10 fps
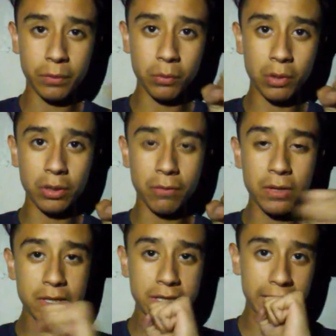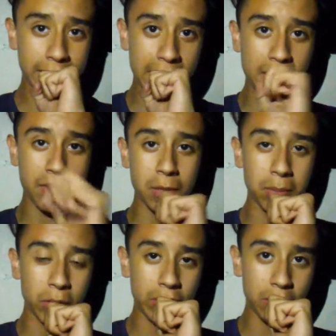Well, the first thing I haven't
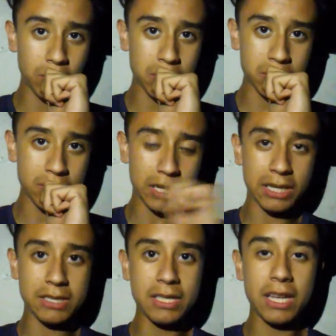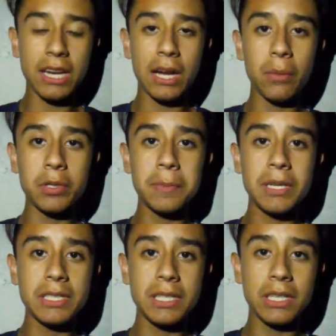uploaded was, like I said, I was
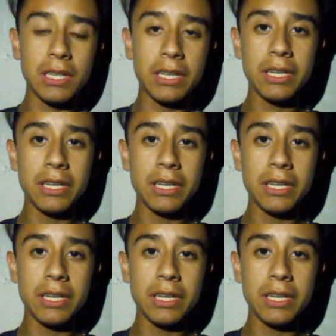busy.